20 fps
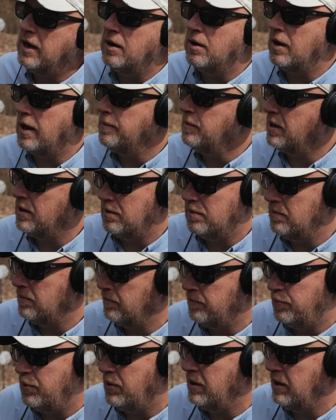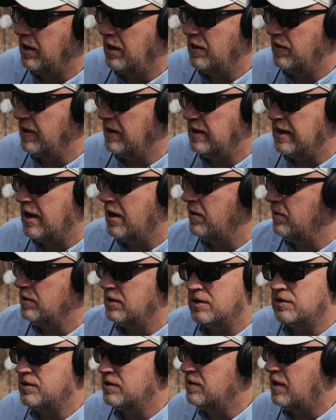And I'm not putting anything down,
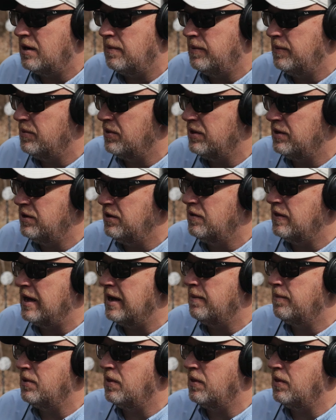because there's a lot of people that do that.